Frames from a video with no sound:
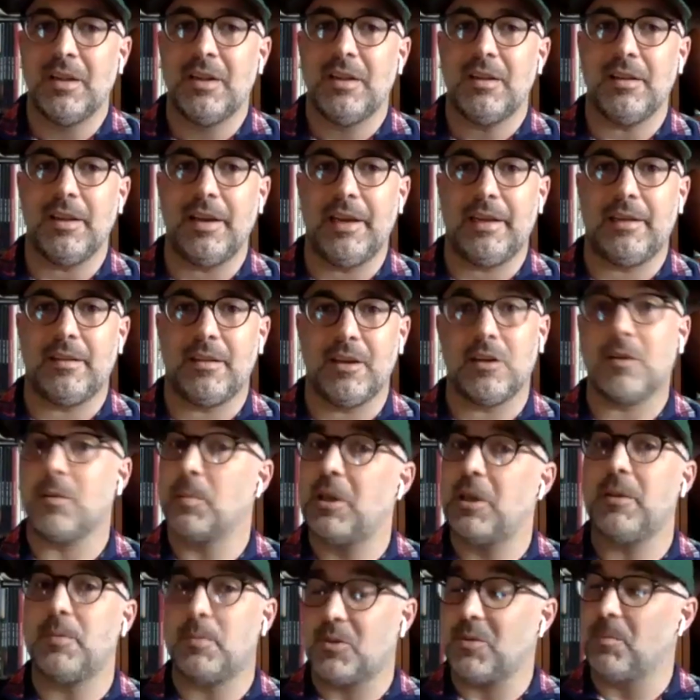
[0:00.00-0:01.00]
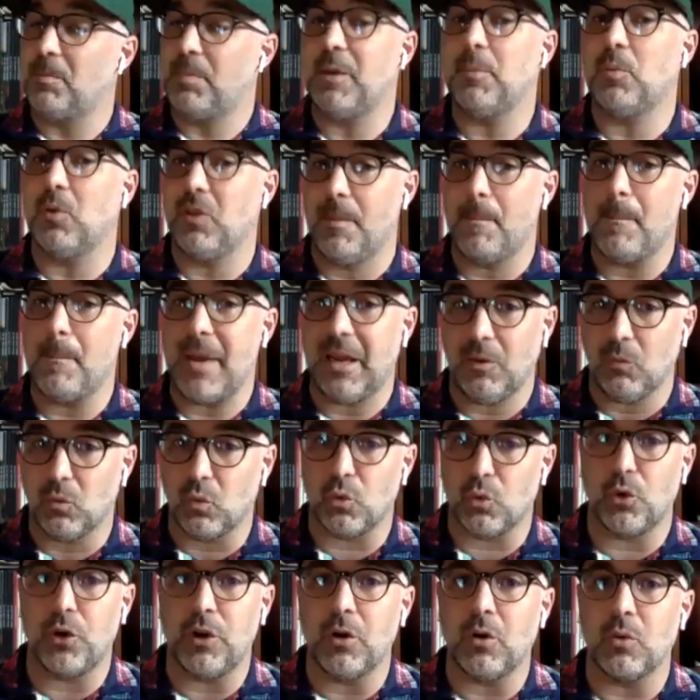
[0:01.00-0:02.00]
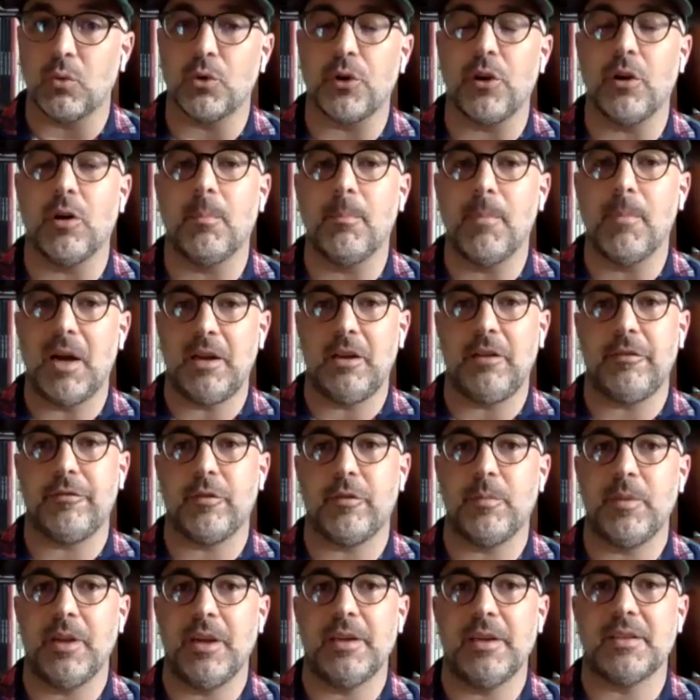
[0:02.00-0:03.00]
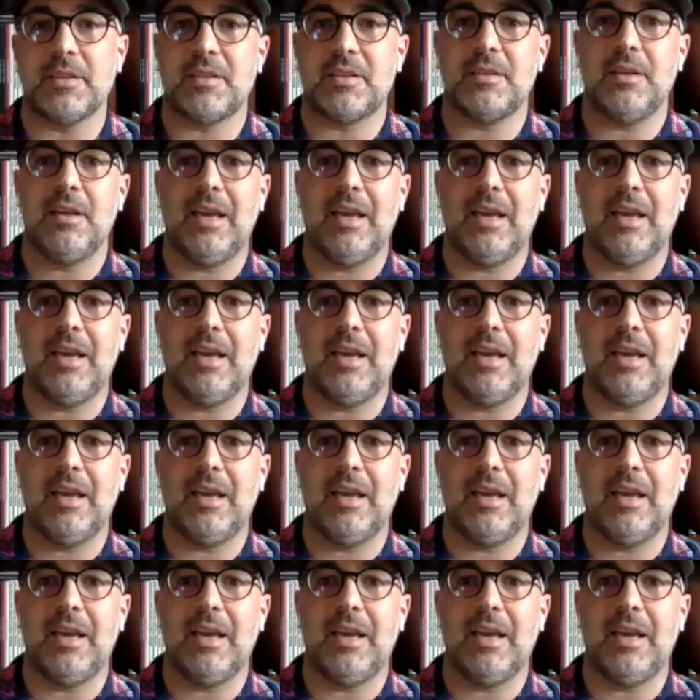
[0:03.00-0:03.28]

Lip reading: Like, there are going to be some people that make real, real money from this.